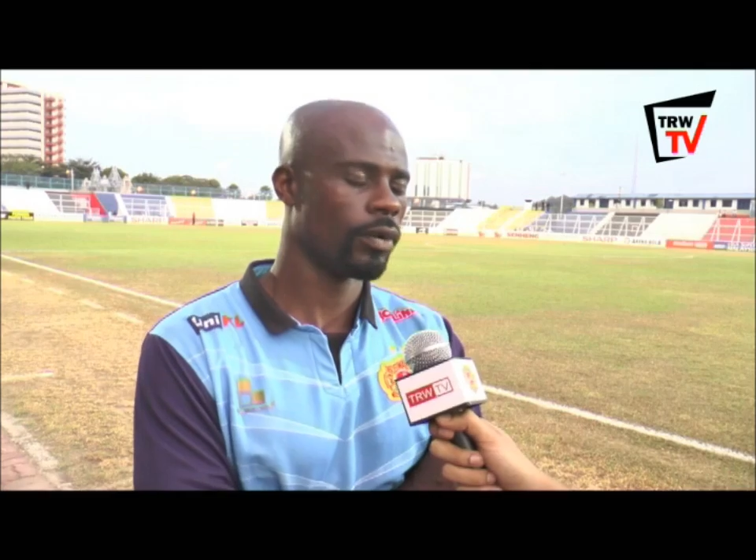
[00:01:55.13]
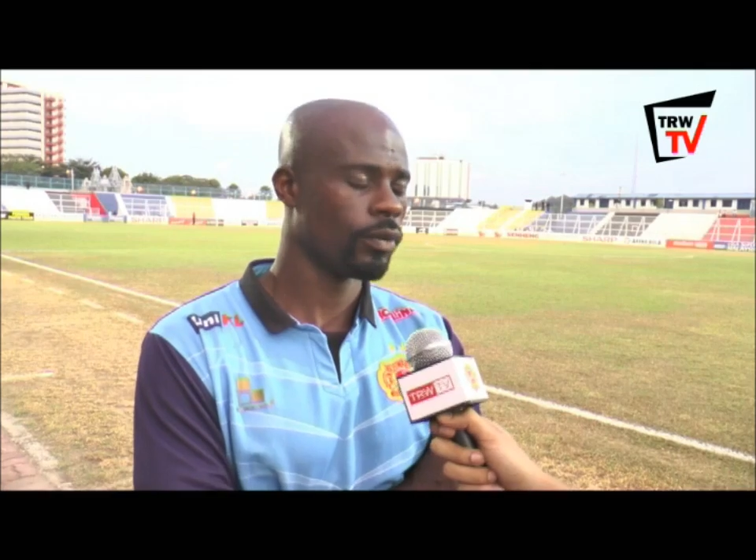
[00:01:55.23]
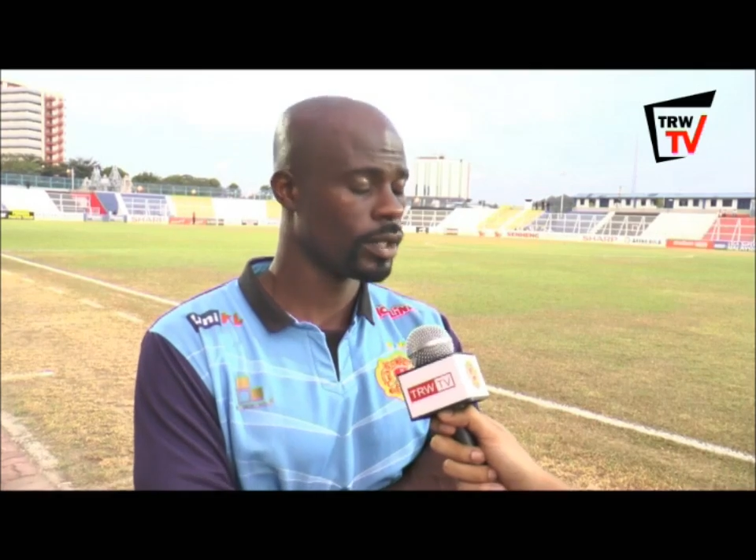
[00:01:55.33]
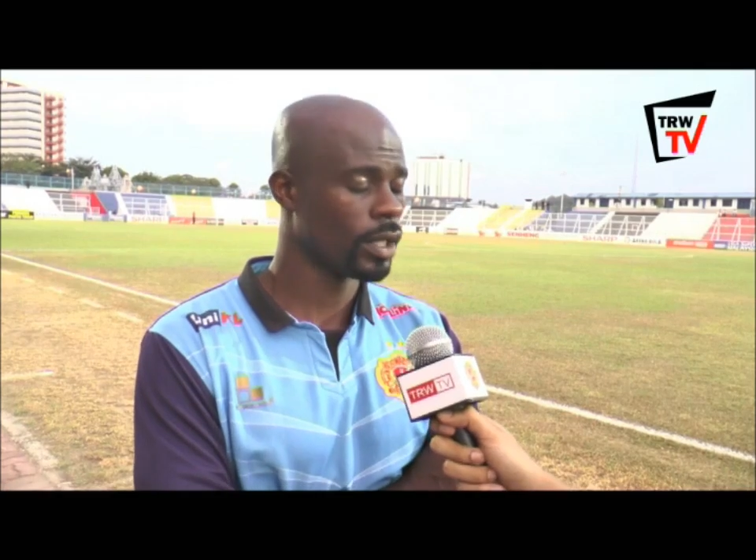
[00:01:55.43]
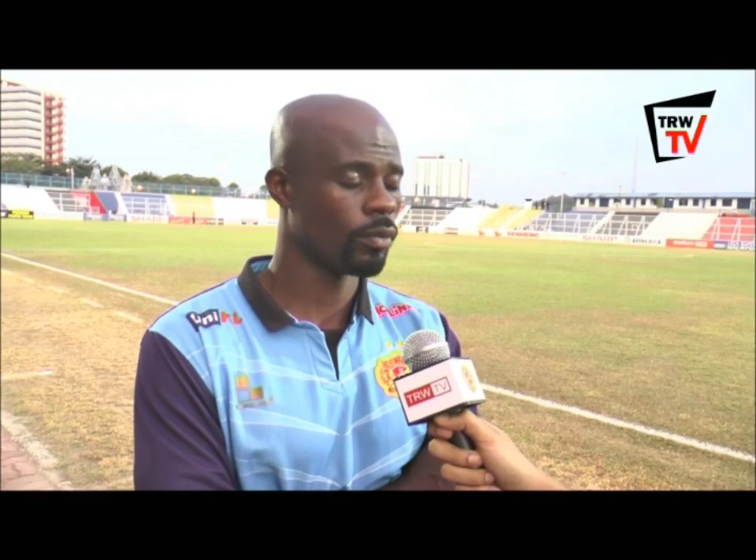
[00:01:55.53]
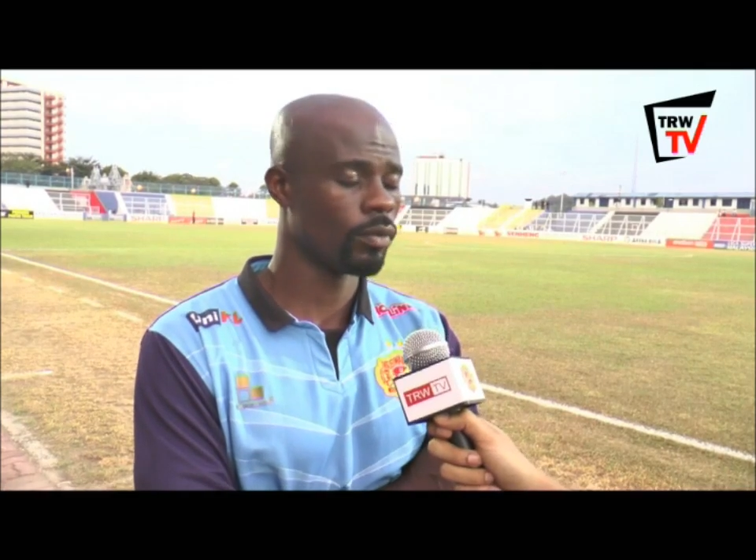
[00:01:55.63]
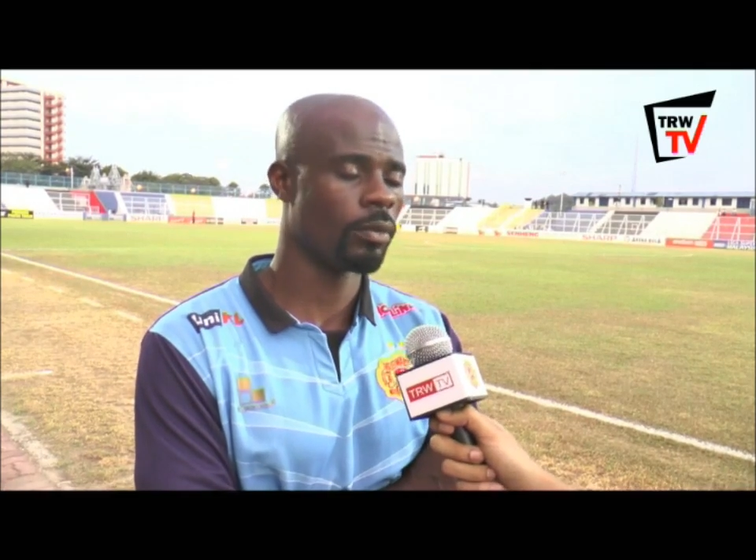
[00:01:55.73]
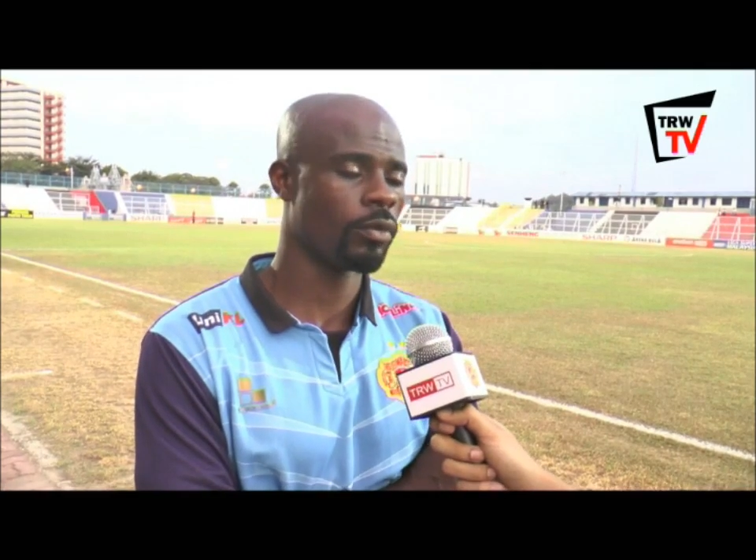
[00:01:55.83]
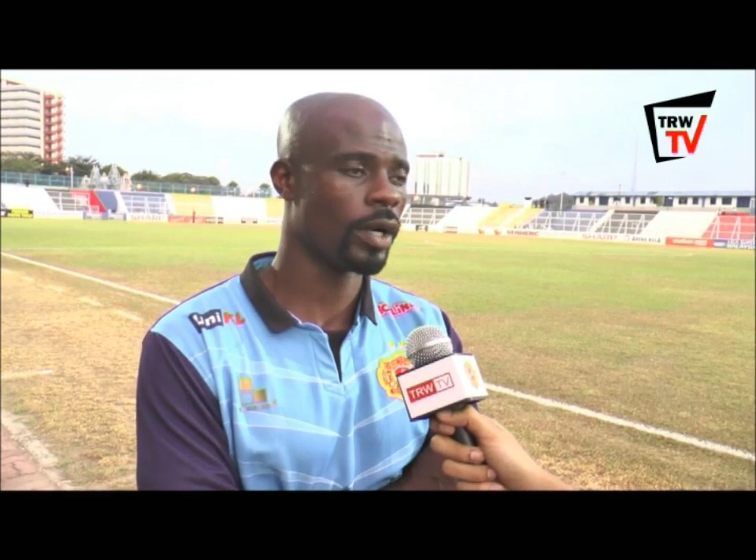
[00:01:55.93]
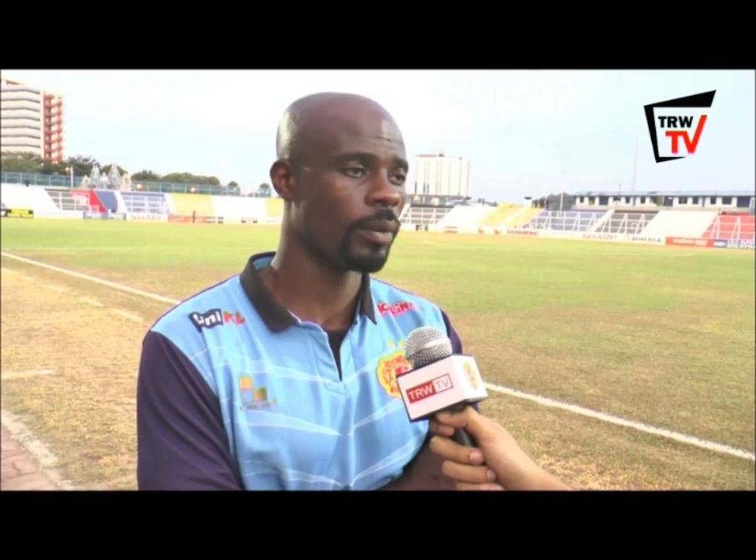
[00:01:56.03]
which
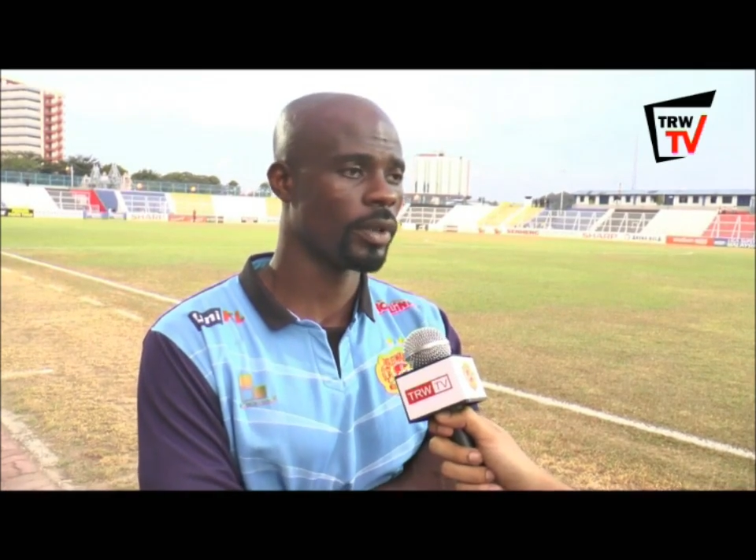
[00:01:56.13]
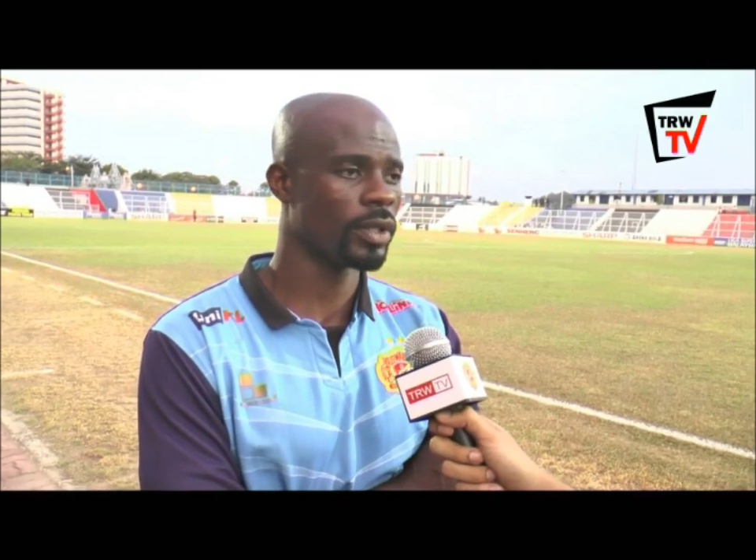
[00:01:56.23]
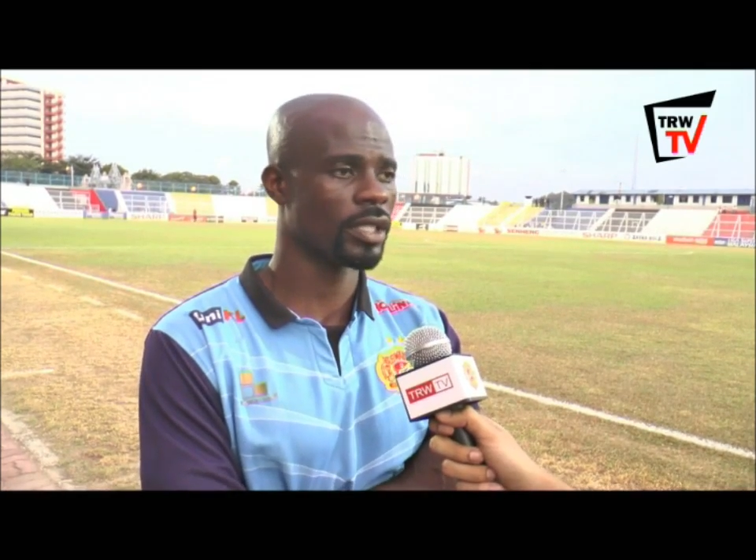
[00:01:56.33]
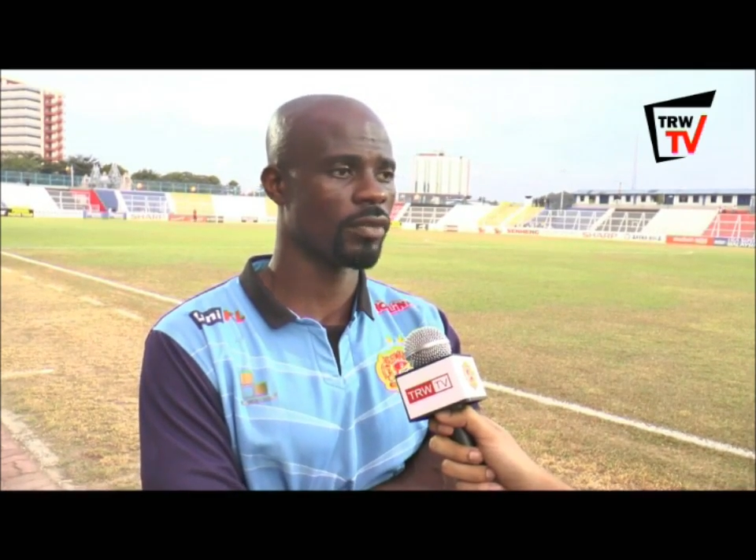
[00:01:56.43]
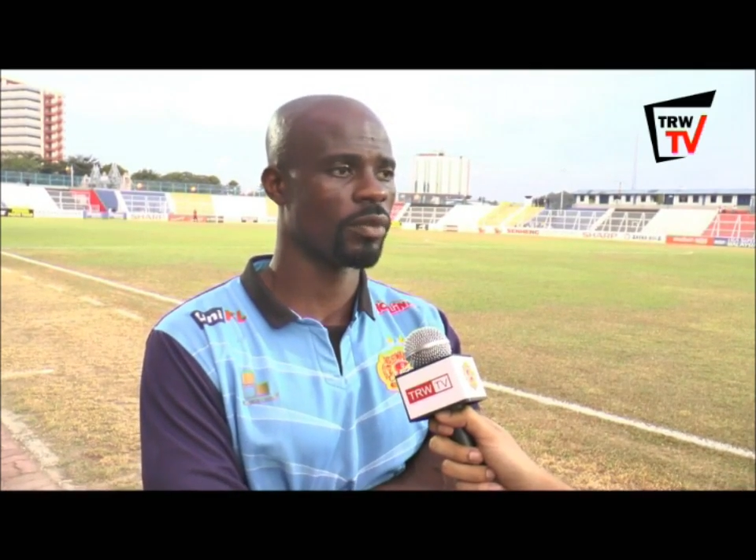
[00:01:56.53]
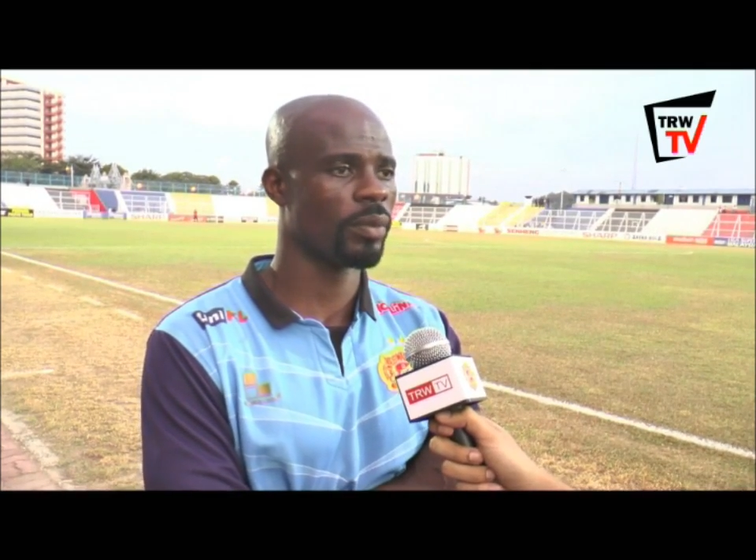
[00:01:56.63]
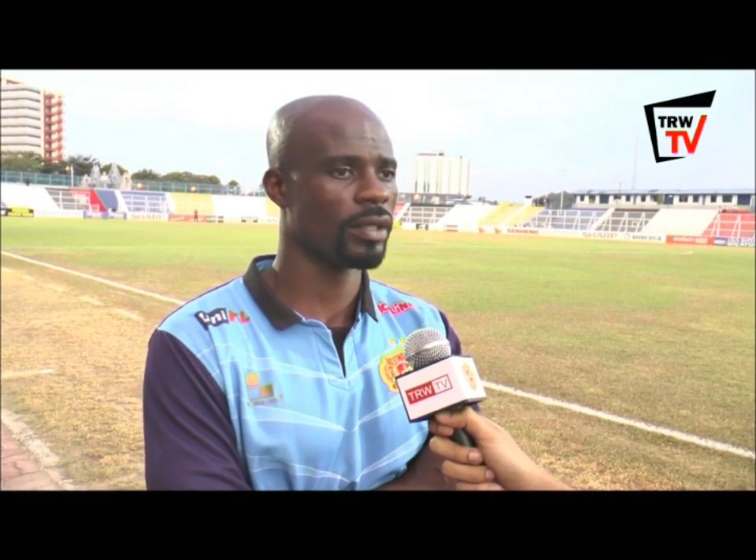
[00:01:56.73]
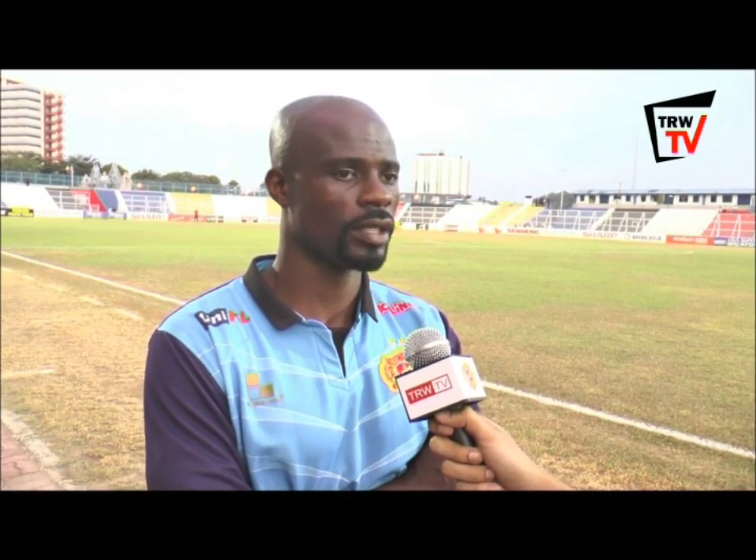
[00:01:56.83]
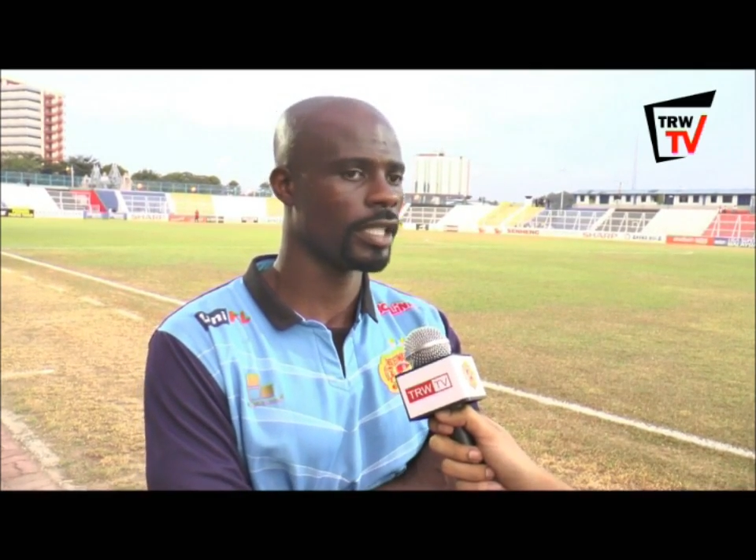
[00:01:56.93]
I'm quite positive about,